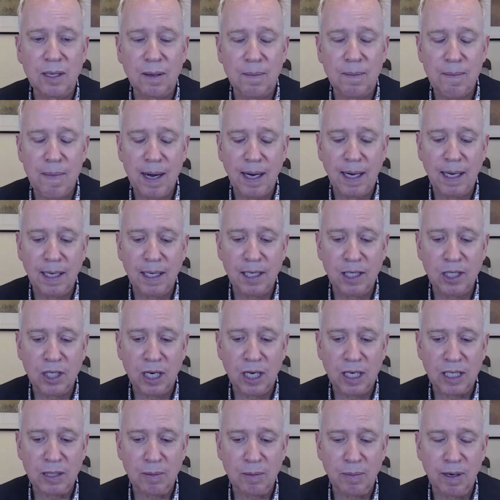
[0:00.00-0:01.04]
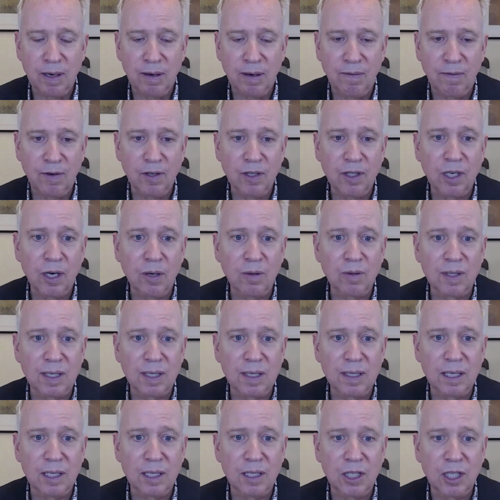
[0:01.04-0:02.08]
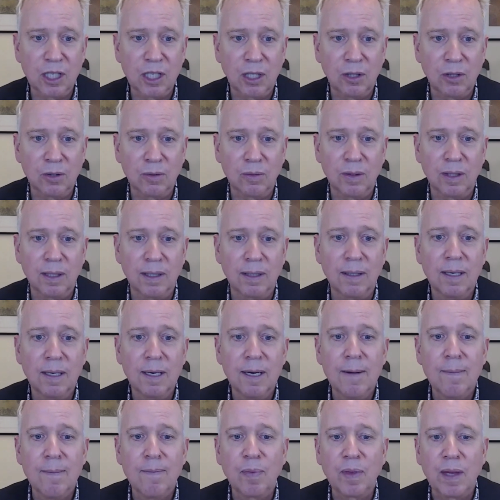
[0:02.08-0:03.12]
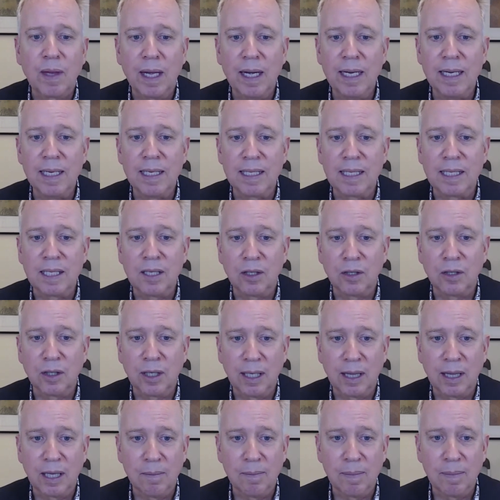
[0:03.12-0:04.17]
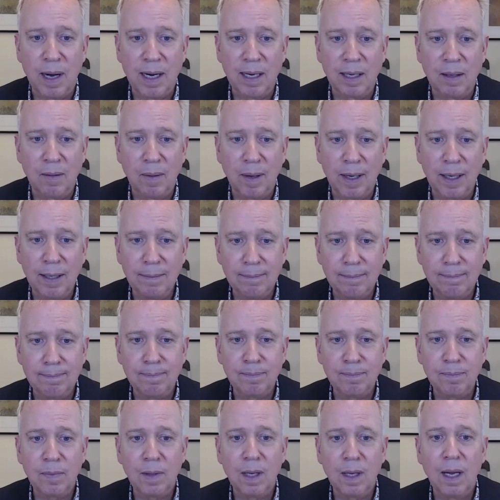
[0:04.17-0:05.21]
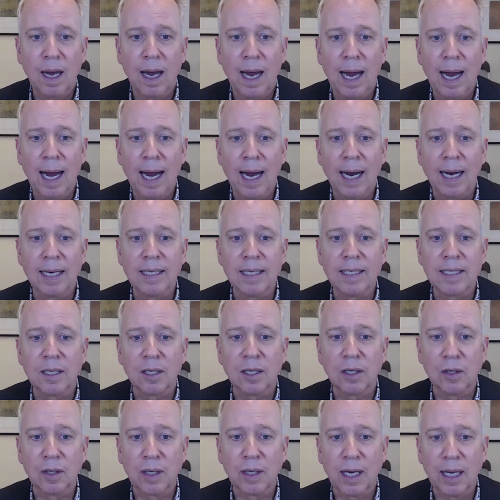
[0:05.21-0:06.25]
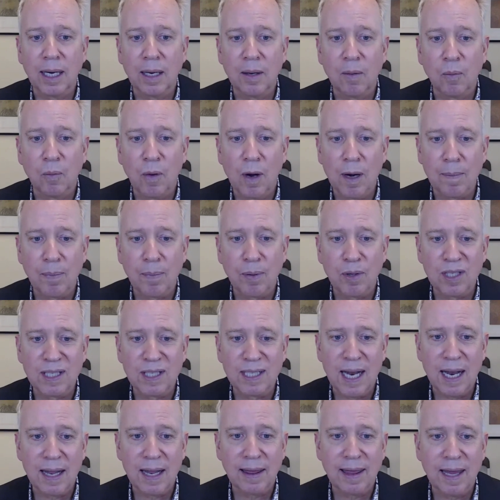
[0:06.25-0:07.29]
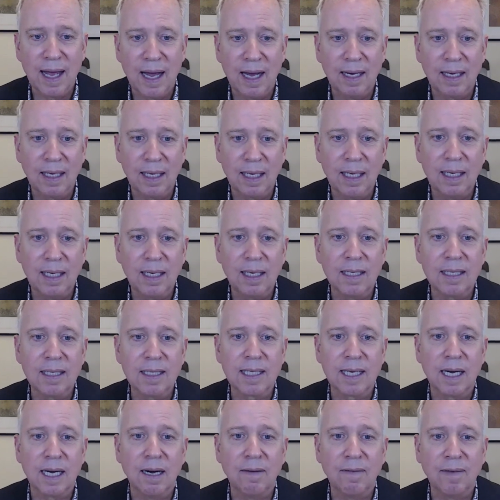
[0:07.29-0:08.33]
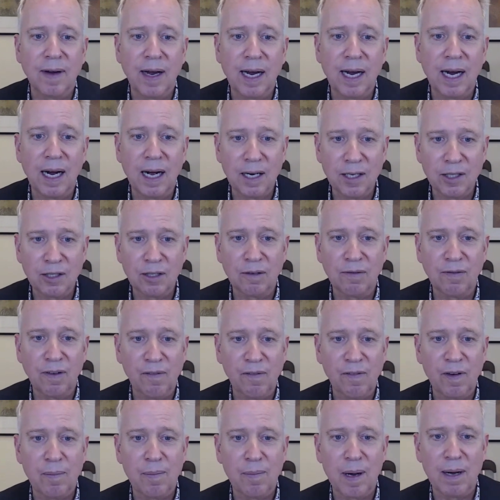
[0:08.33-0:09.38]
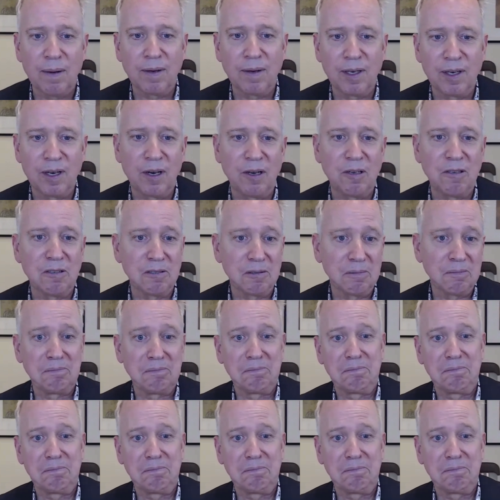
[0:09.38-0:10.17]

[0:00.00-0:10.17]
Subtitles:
make an adjustment for doses in children is to look at their body weight and look at what percent that is of a 150-pound adult.